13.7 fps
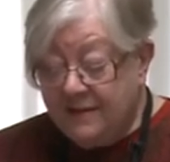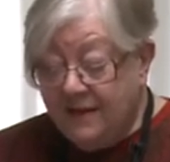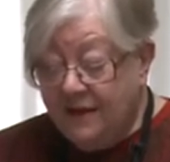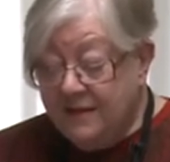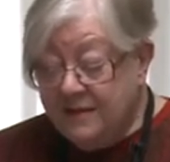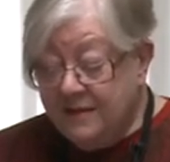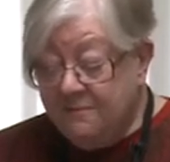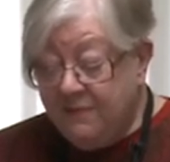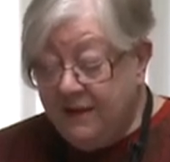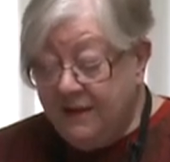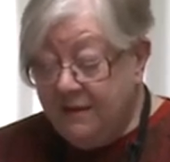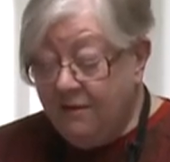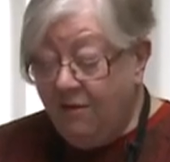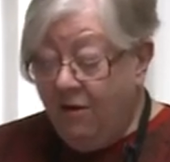the Hudson
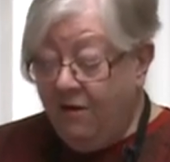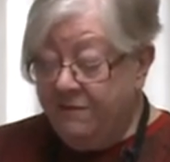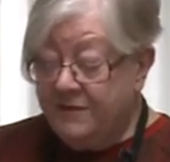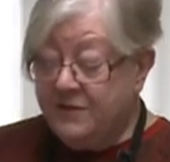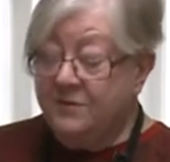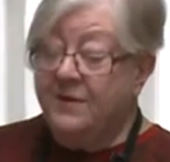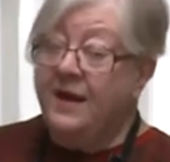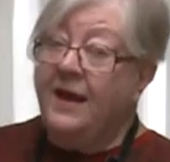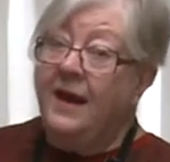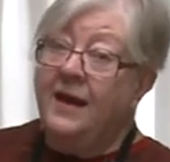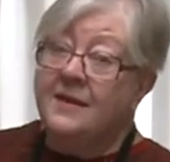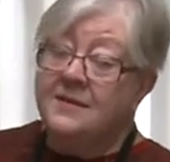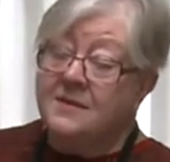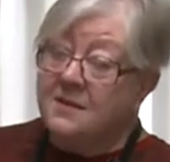Bay officer
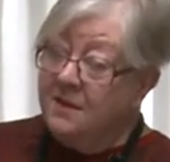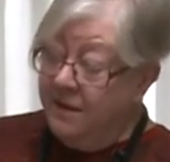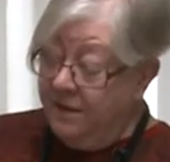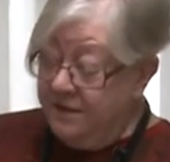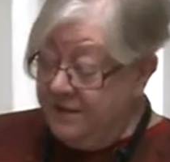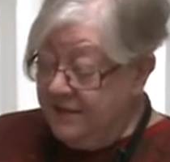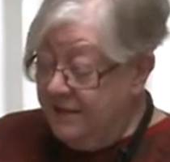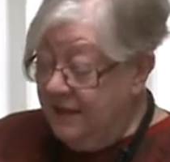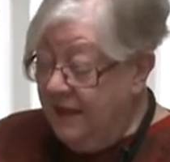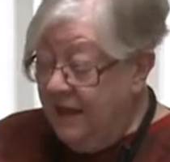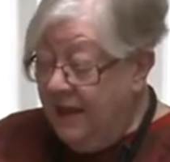asked Larsen